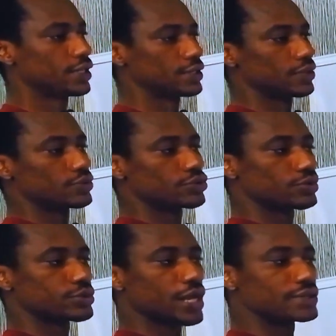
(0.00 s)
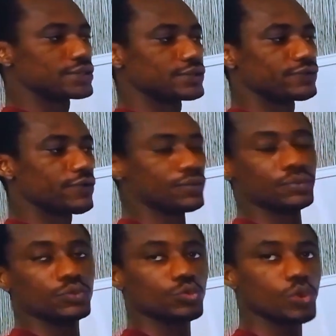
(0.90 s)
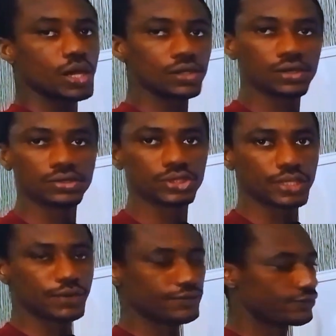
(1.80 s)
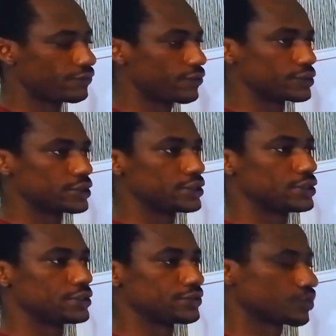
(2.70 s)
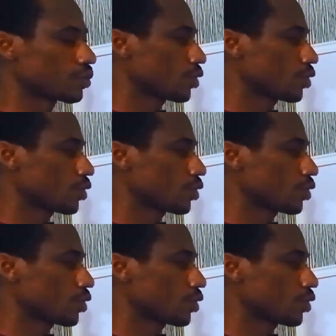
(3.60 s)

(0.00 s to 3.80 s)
and then we subtract it from 114.